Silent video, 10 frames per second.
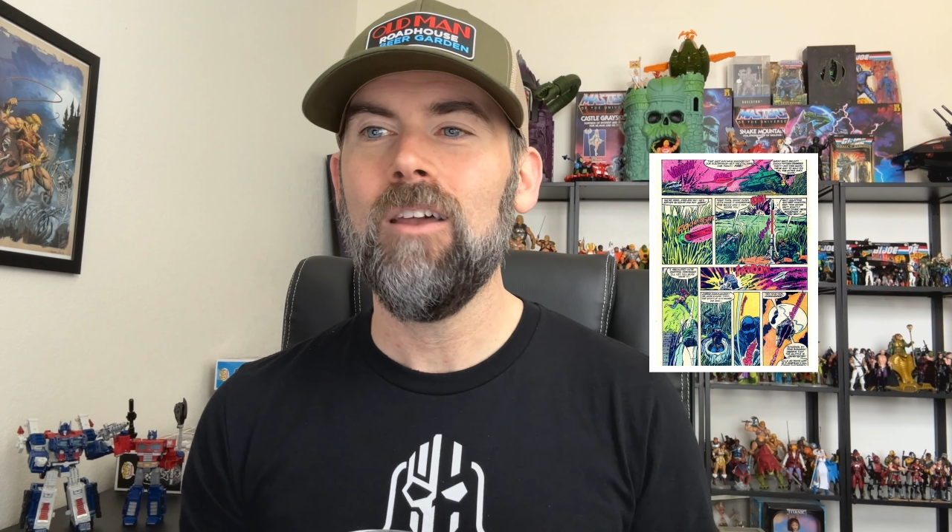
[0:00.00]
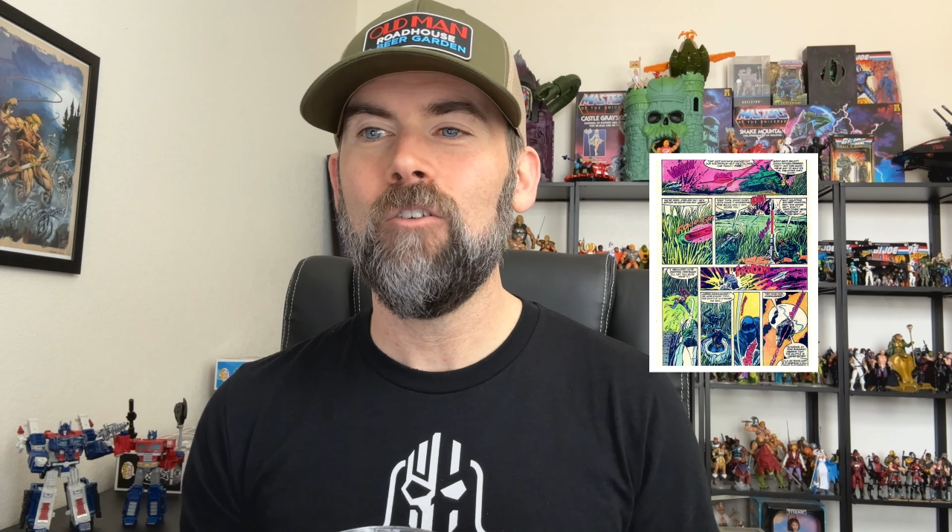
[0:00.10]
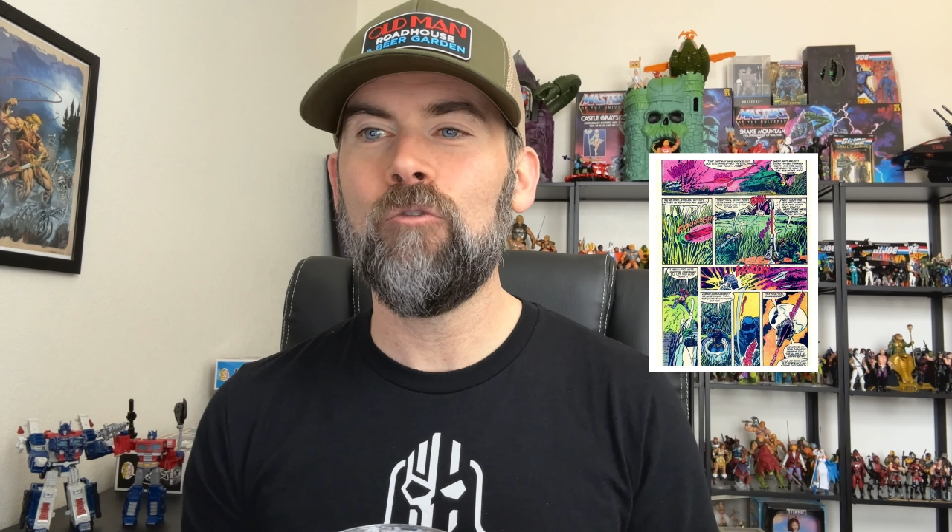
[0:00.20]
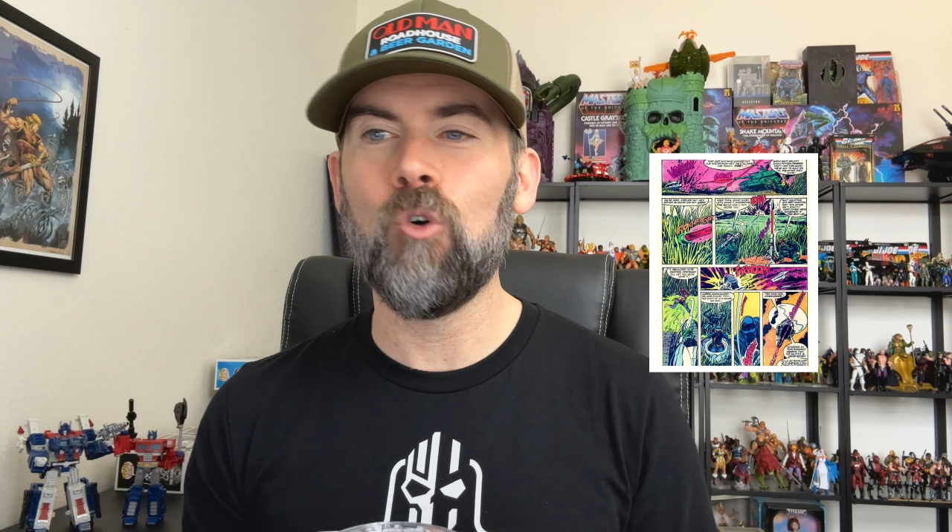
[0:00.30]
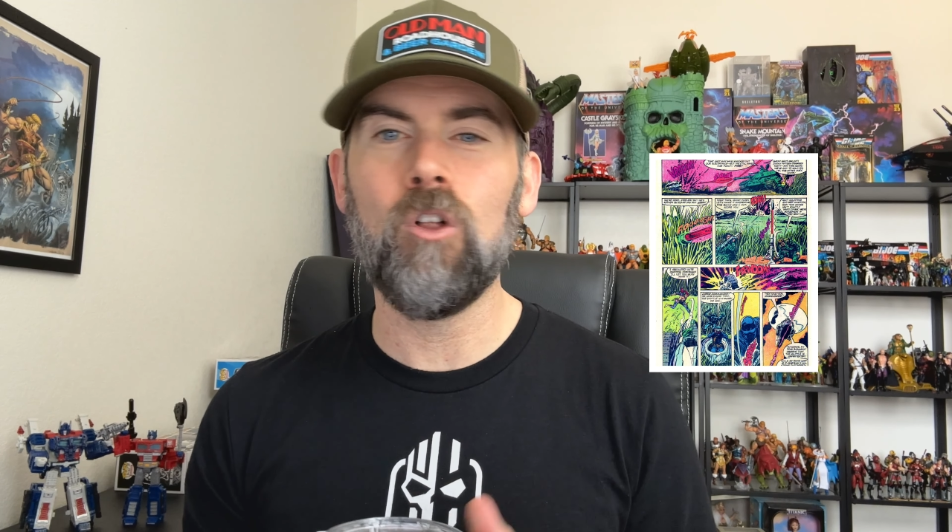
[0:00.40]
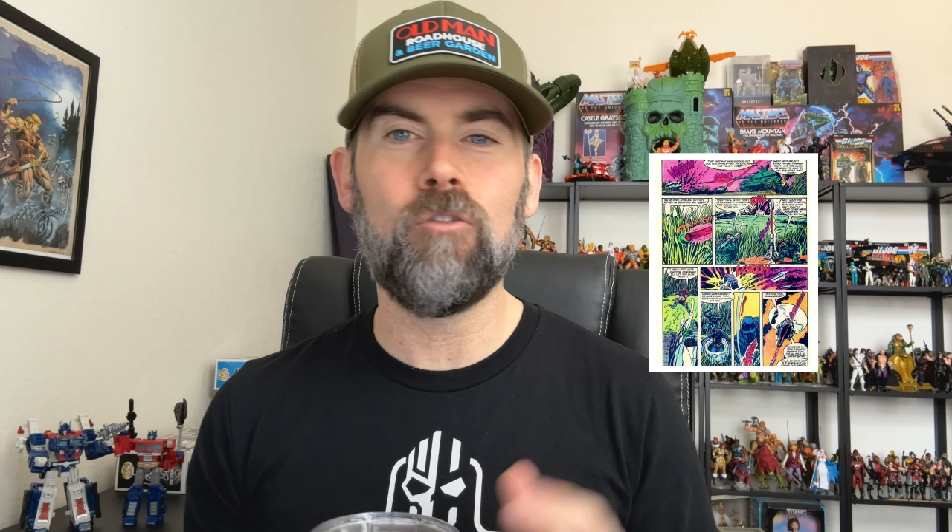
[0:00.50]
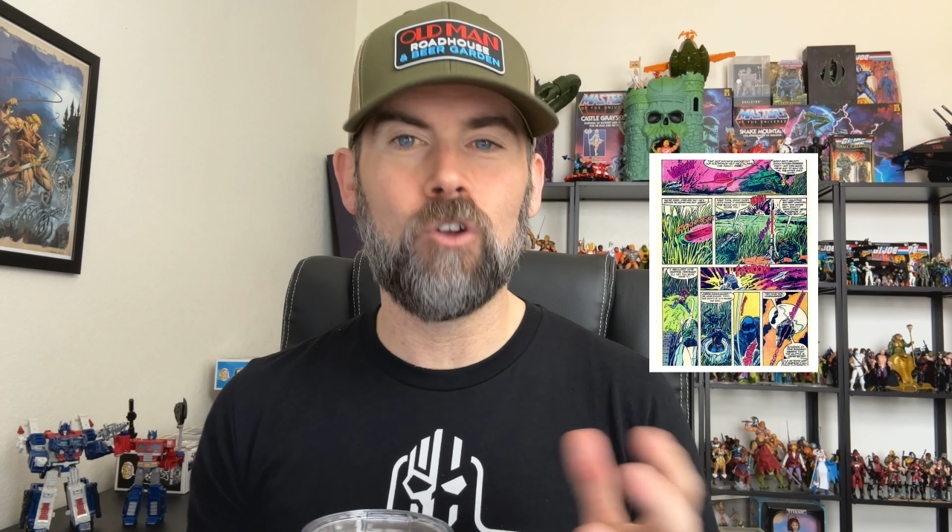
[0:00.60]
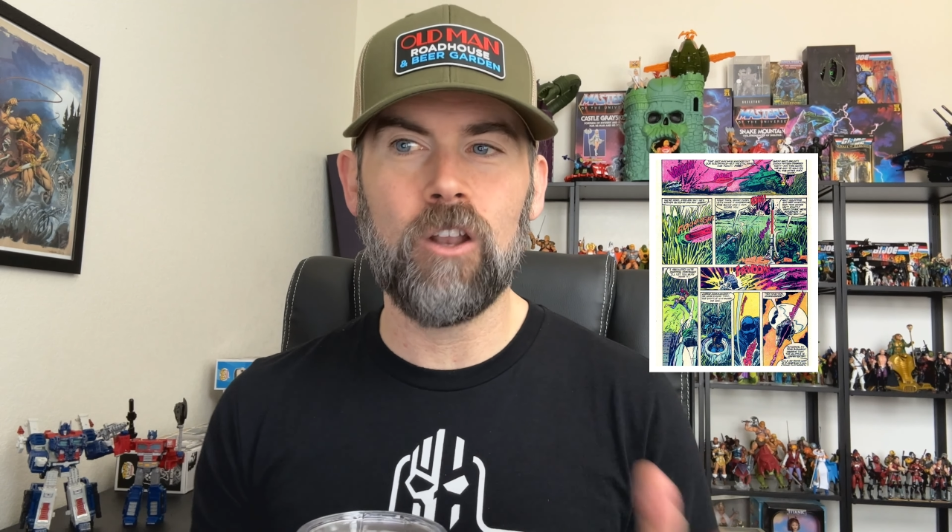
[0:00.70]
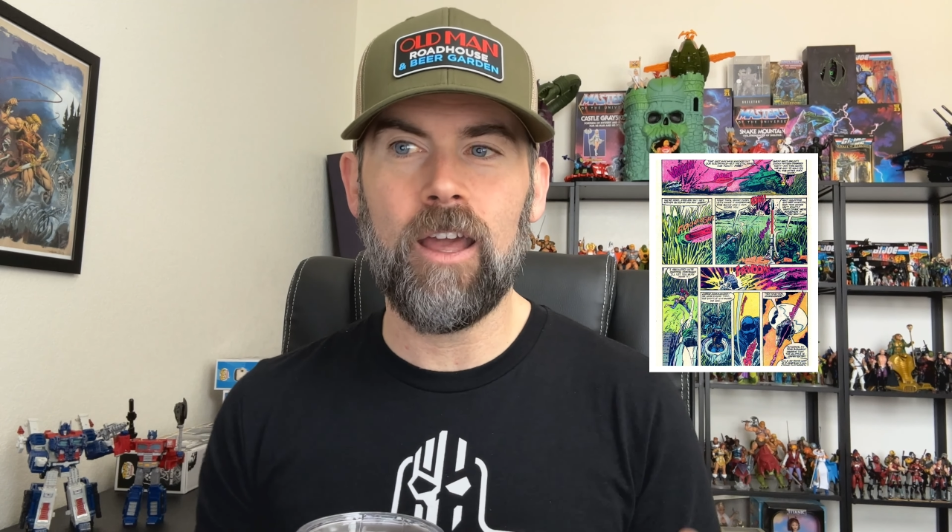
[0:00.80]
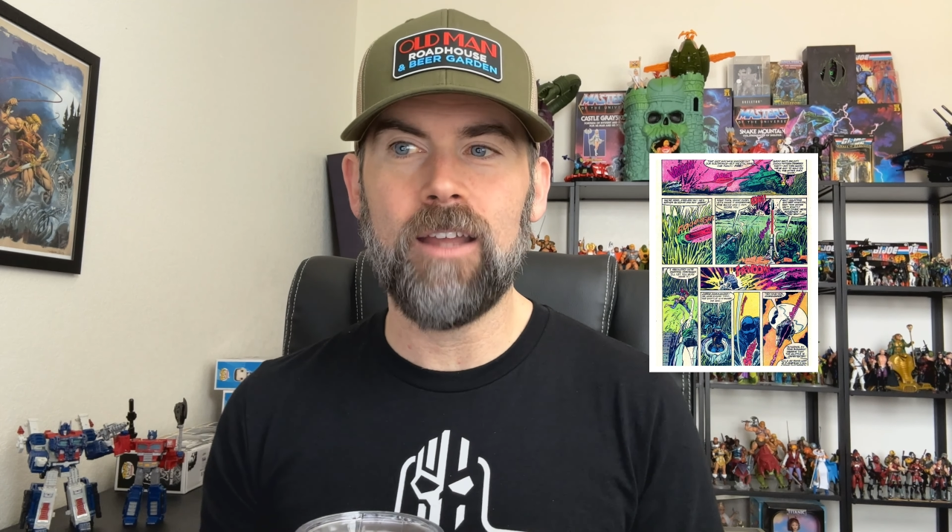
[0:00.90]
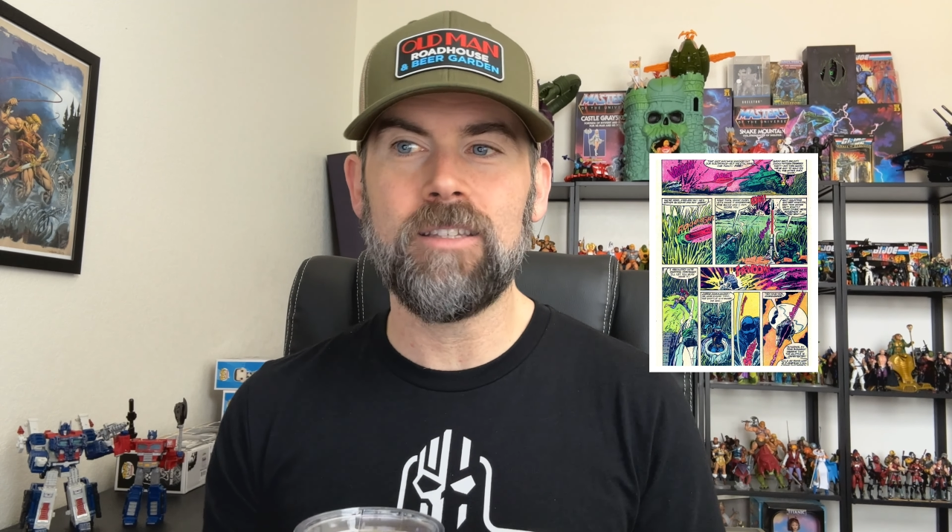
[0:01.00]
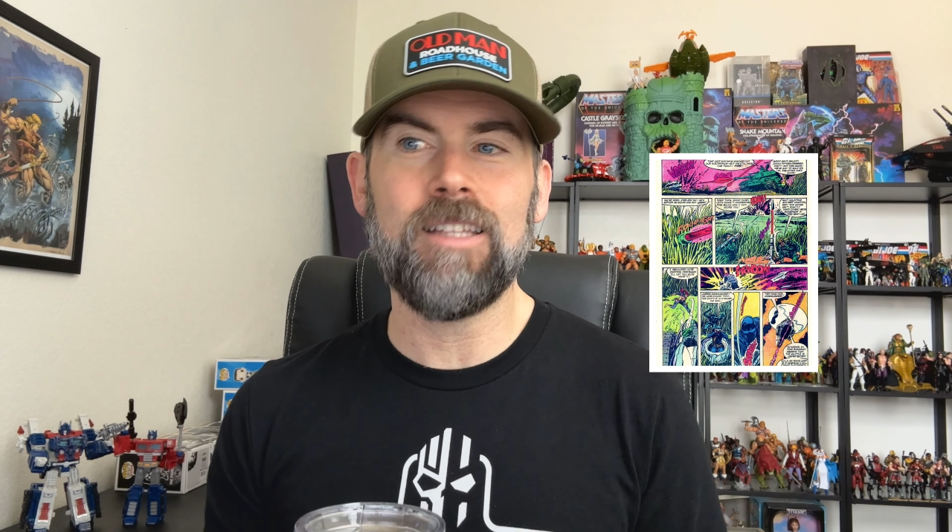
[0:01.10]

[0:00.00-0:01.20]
full of grenades,